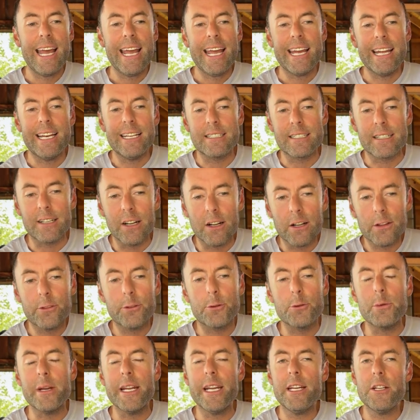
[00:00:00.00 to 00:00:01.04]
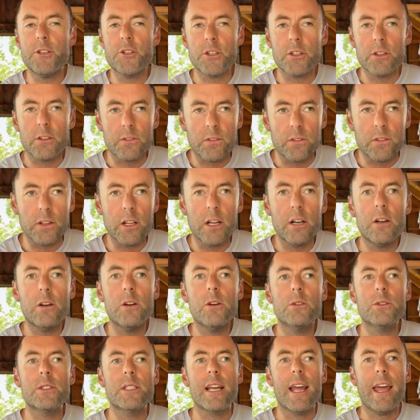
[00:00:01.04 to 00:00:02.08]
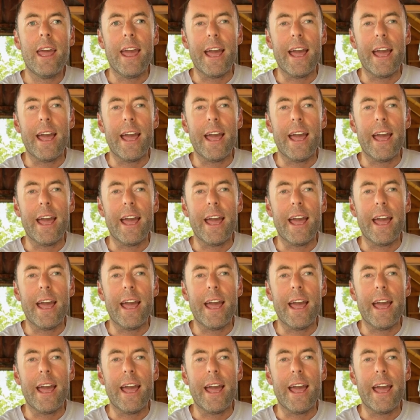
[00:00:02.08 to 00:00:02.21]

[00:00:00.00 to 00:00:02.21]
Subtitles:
It has gone through each of the flows